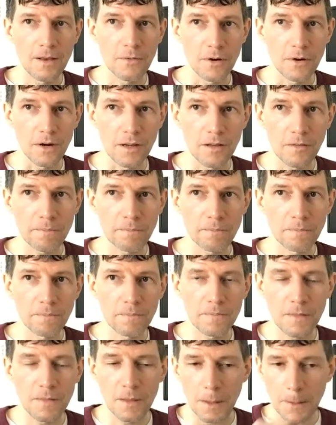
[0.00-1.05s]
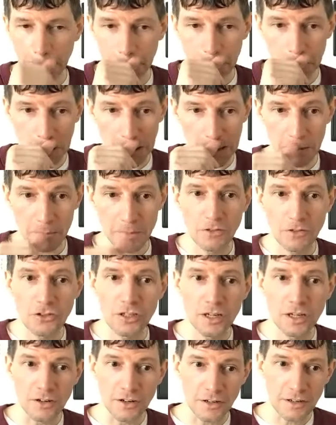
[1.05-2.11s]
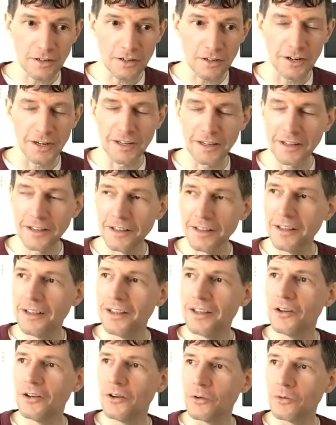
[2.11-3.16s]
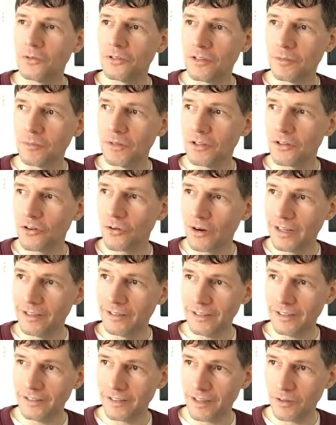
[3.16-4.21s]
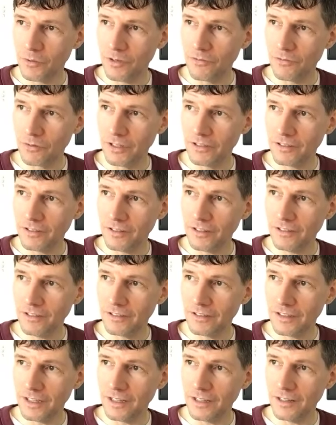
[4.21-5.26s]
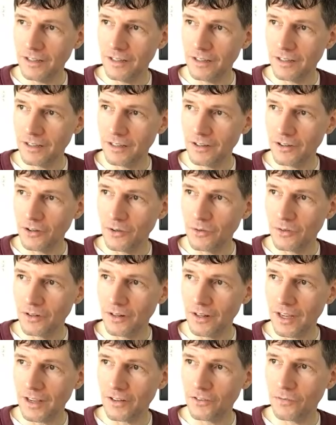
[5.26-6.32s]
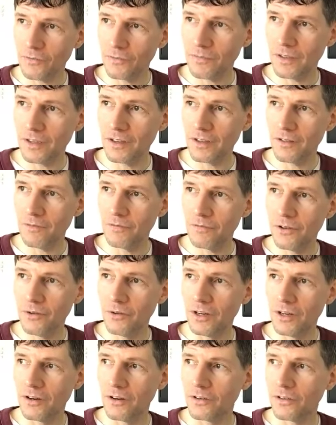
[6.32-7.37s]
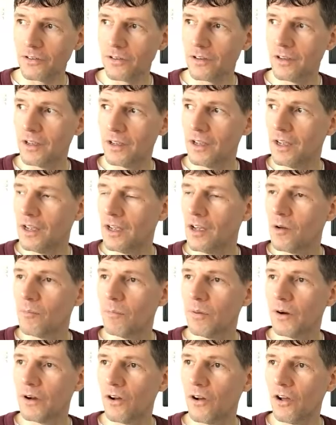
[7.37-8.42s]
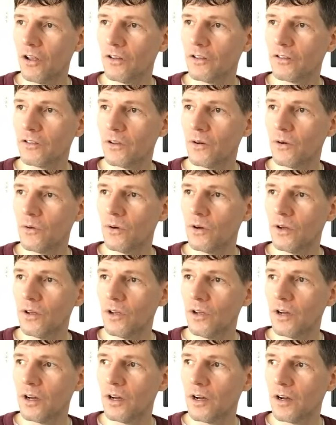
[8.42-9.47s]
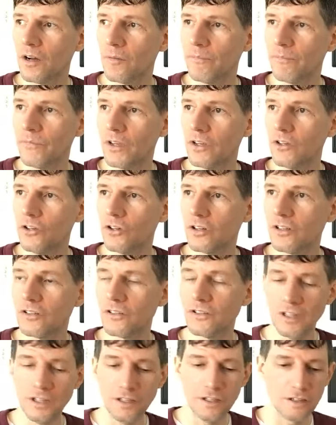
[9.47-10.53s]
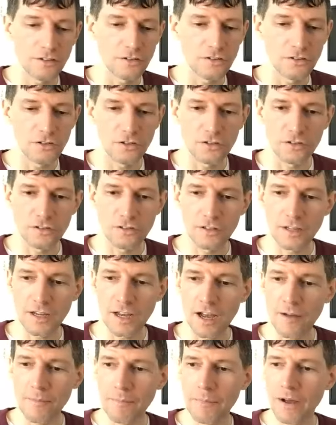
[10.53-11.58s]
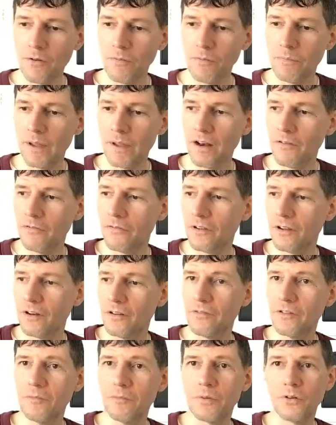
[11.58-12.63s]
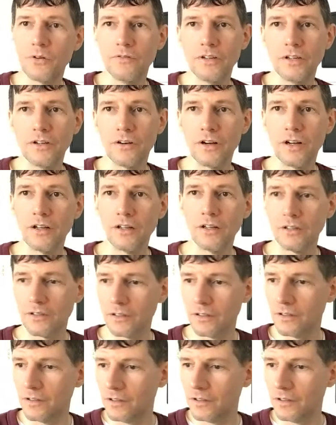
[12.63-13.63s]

Right? I'm trying to be generic, right? you know some of the crises that we've recently seen you know in the last few years but also um, you're going to see this just compound benefit of improving your health